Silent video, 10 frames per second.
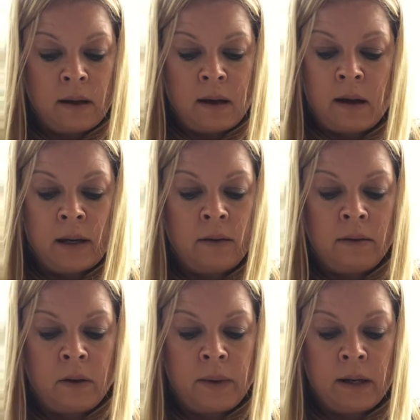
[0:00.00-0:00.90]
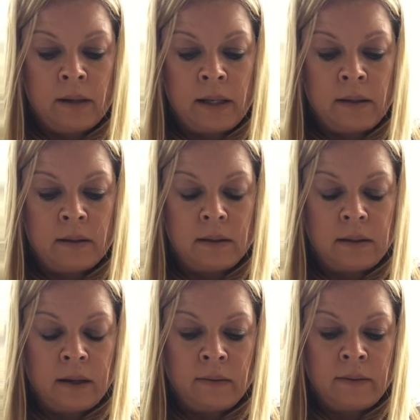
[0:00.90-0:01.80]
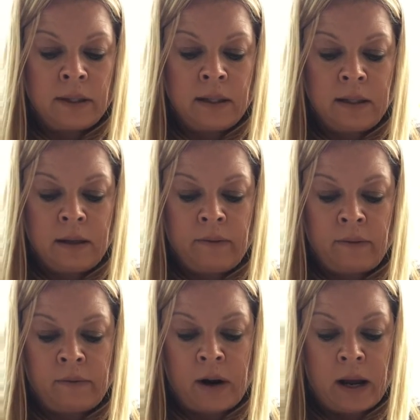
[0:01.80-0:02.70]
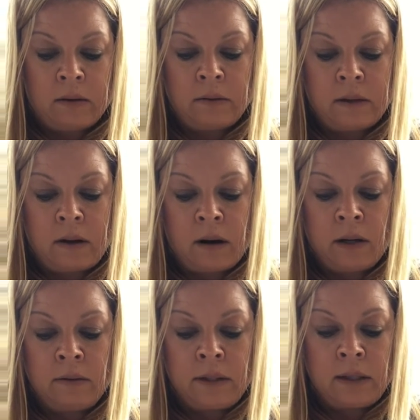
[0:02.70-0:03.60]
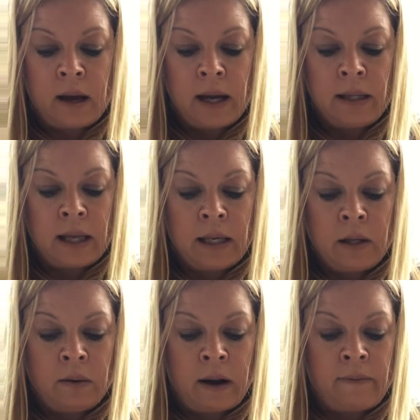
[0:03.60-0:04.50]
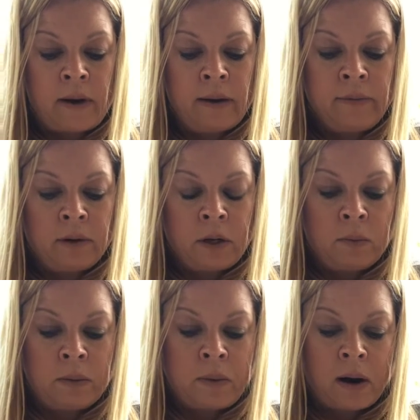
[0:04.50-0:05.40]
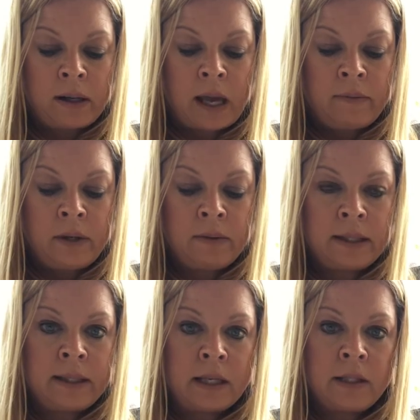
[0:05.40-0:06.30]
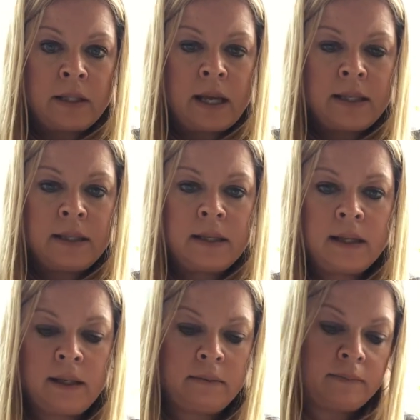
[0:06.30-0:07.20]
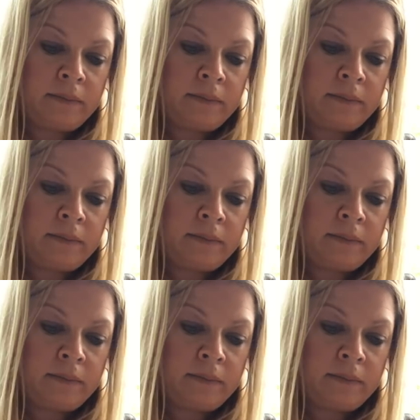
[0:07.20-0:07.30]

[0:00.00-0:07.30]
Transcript: I don't know where it is. Vizzini frowned. Are you denying that you were at 531 Park Avenue Extension last night?